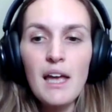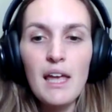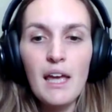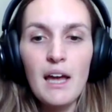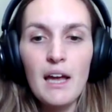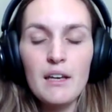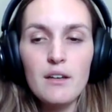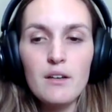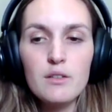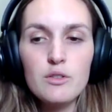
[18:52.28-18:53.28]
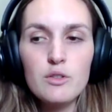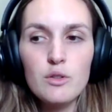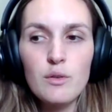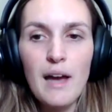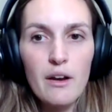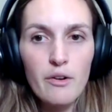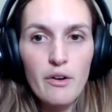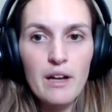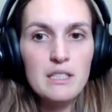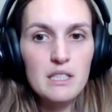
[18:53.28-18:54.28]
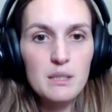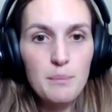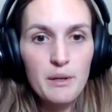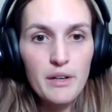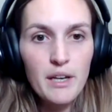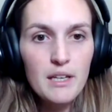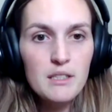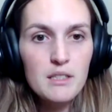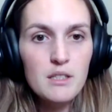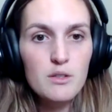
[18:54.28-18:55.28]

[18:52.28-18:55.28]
and to categorize experience